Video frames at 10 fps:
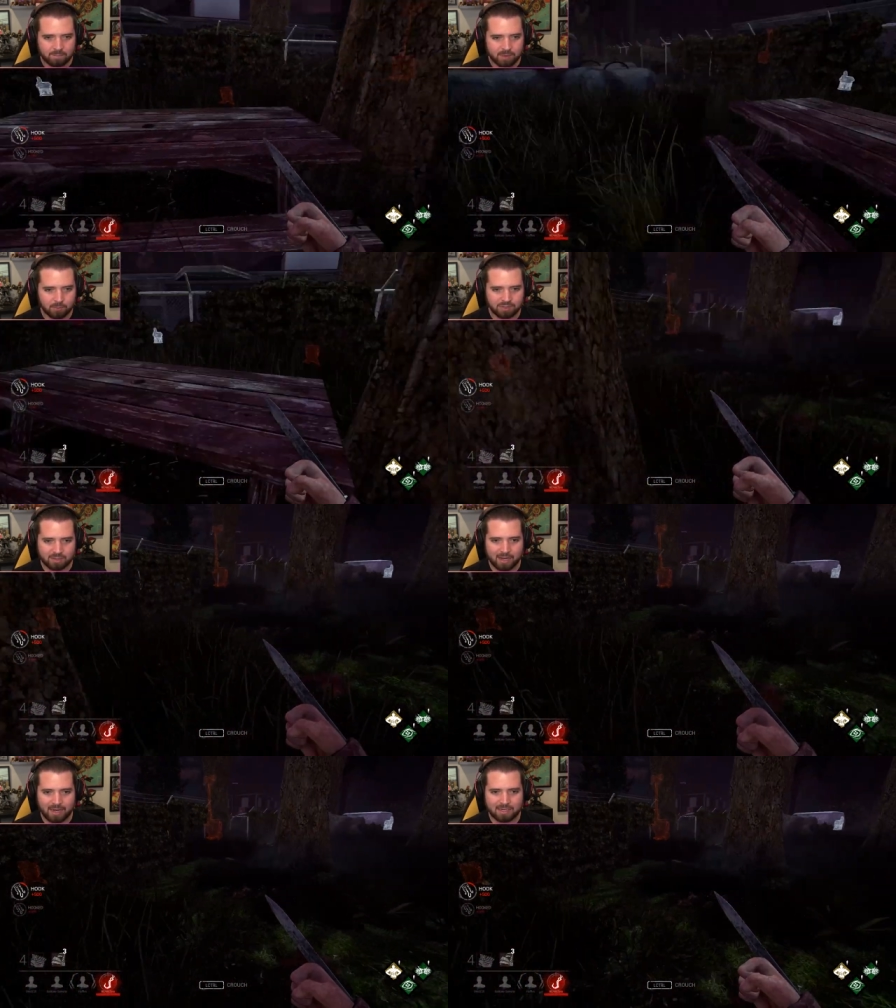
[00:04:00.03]
It was
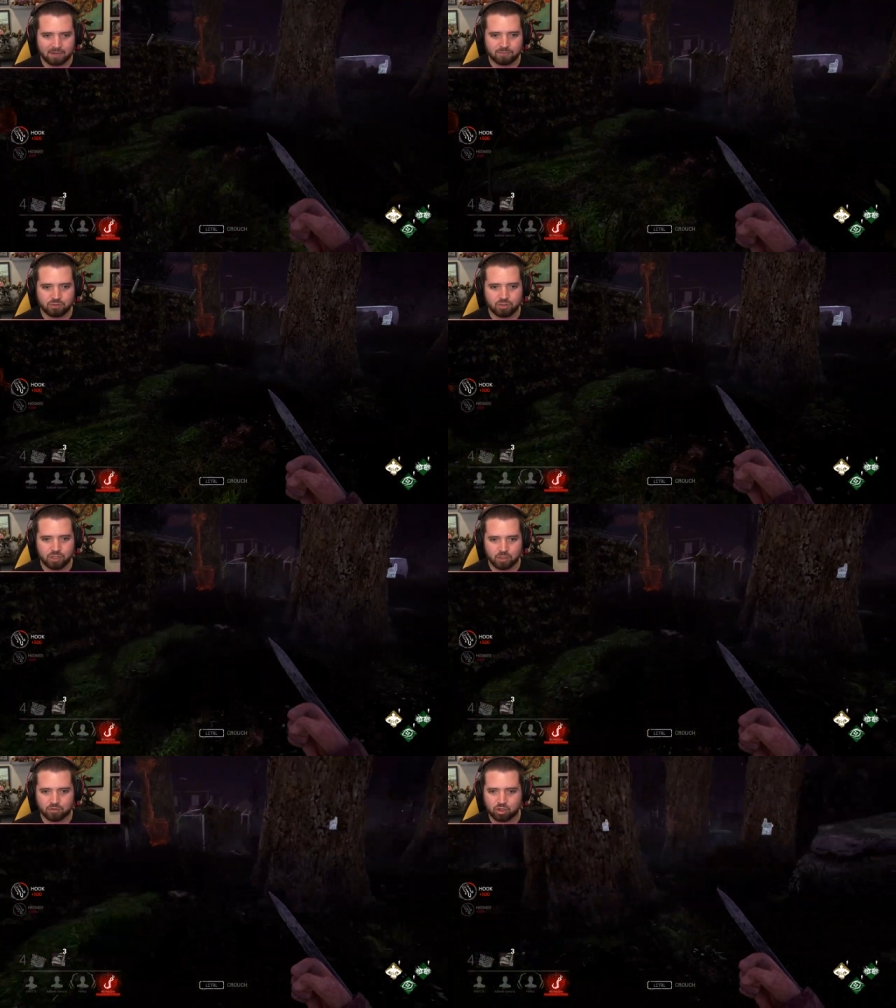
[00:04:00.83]
kind of, you
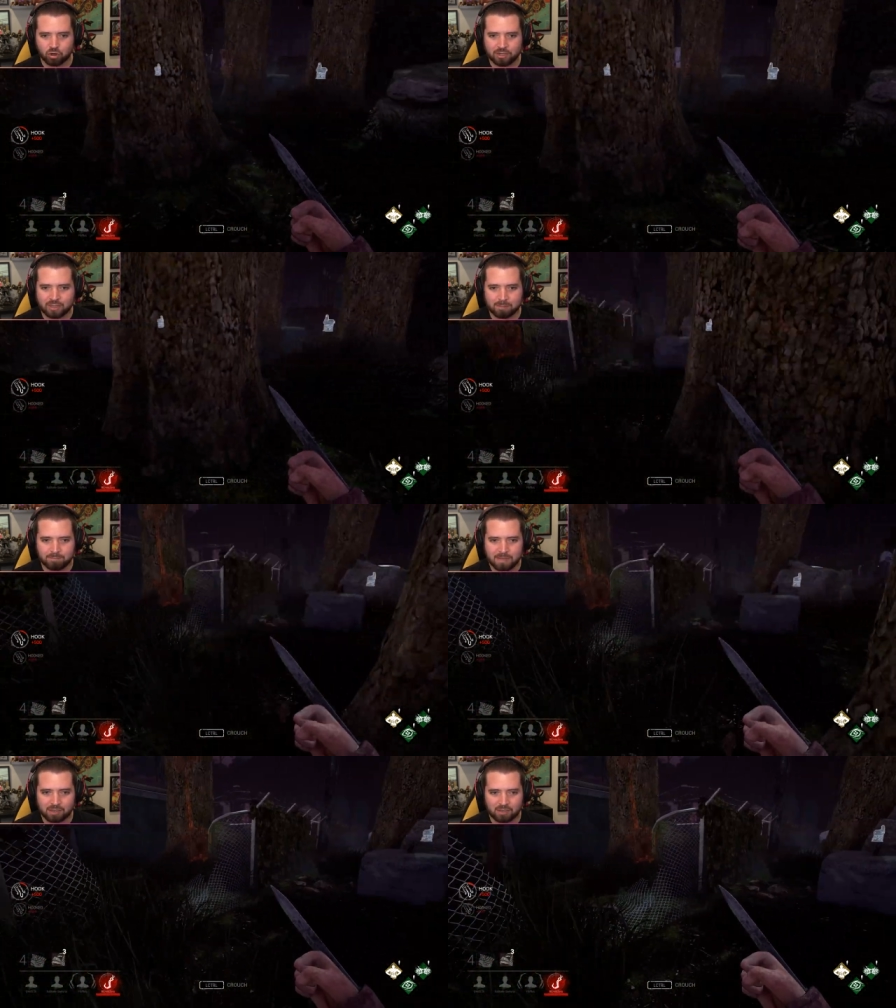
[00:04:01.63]
know, during the
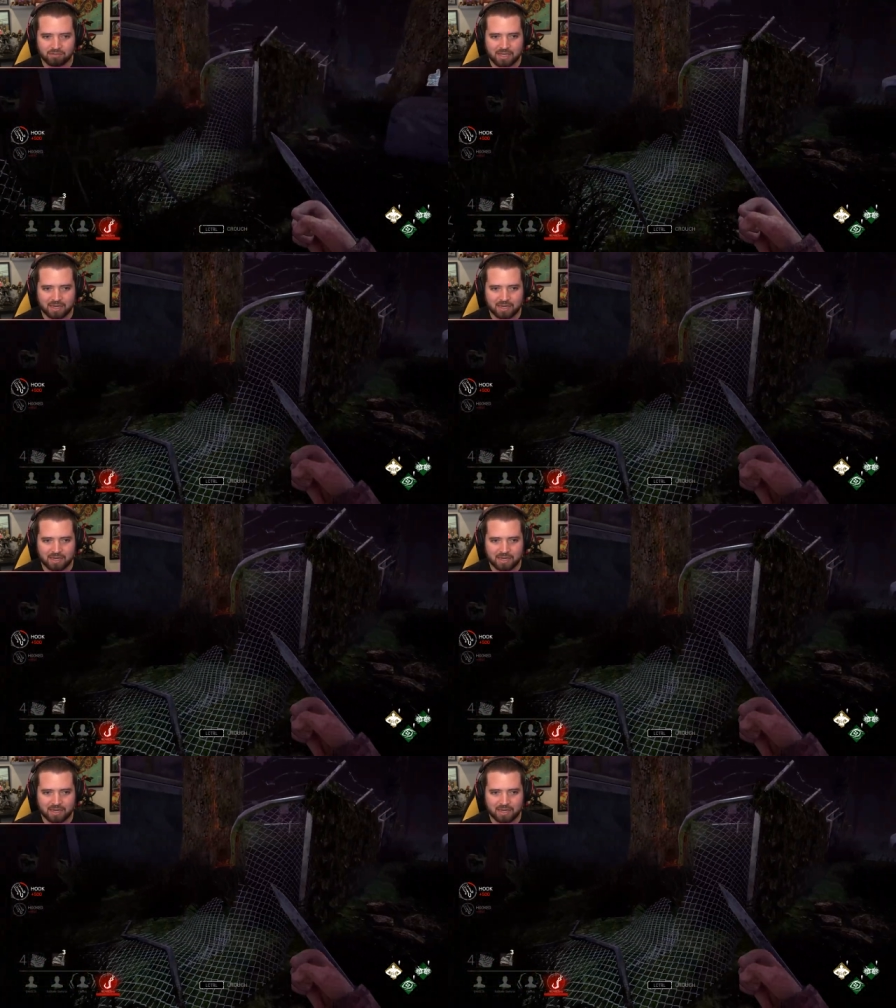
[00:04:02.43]
middle of the